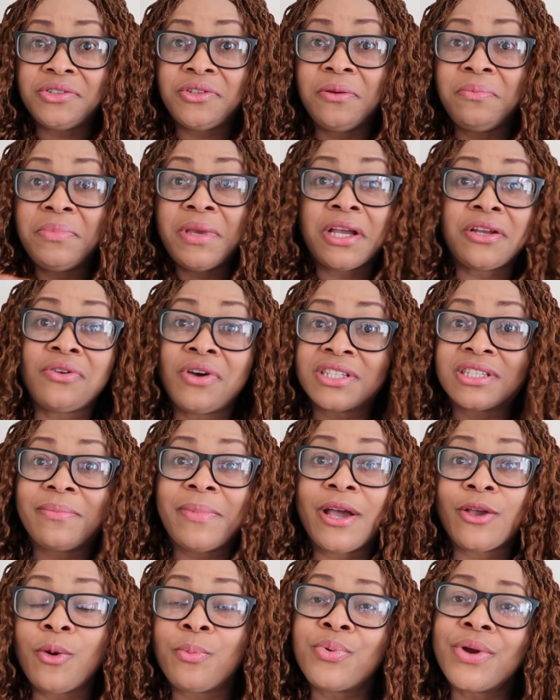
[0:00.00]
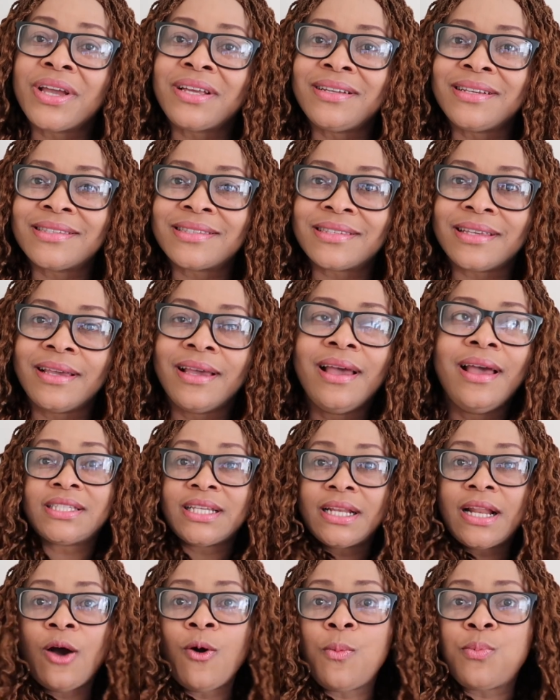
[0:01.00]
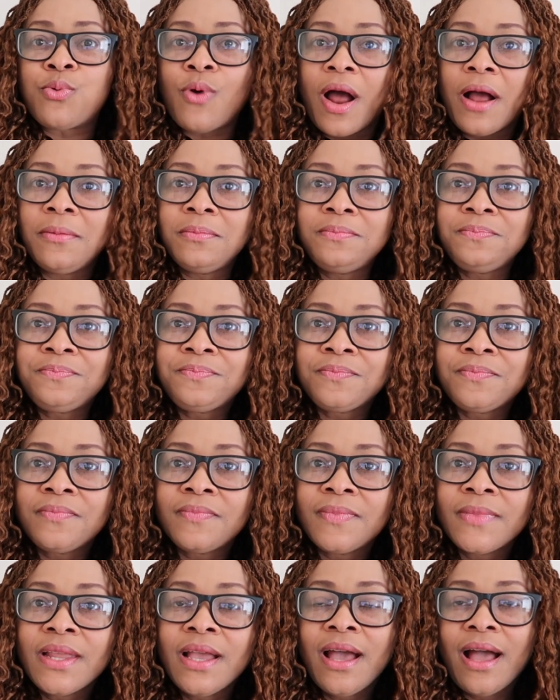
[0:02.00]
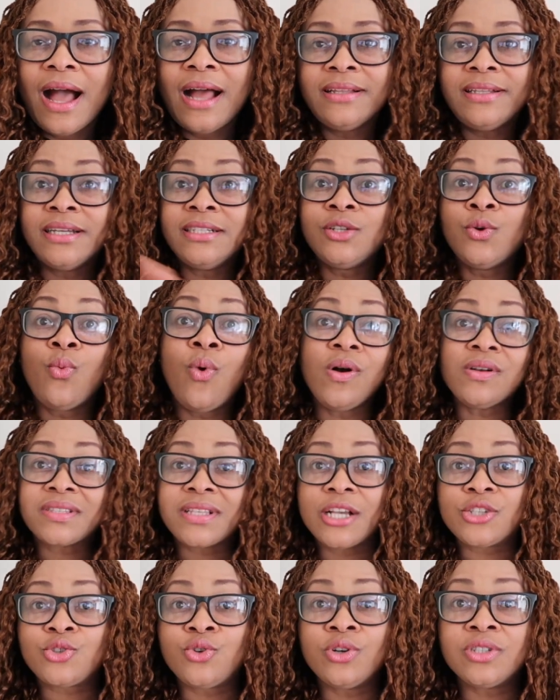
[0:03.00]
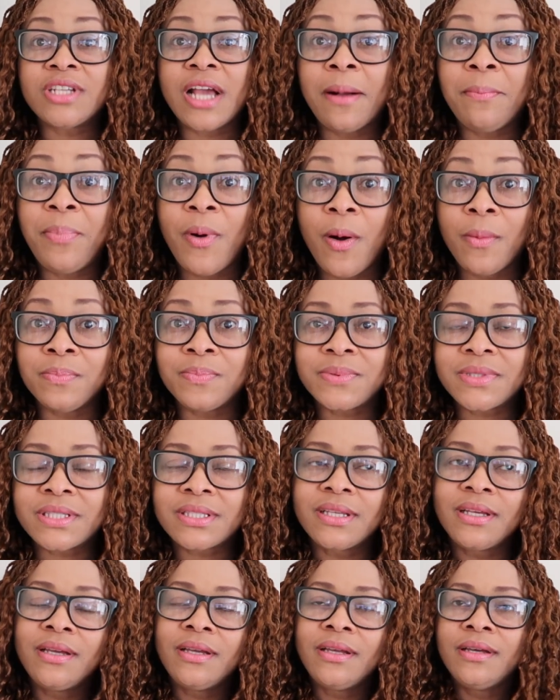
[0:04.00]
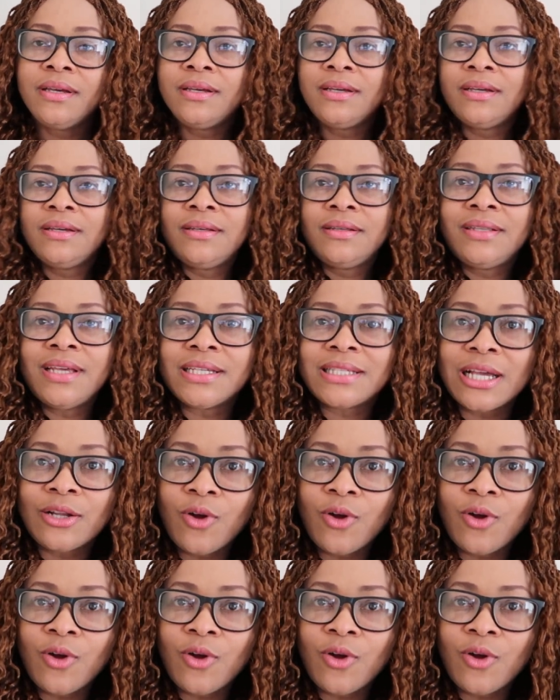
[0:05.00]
don't make noise about your pregnancy. There's an opera. And then the ones that show their bumps, there's an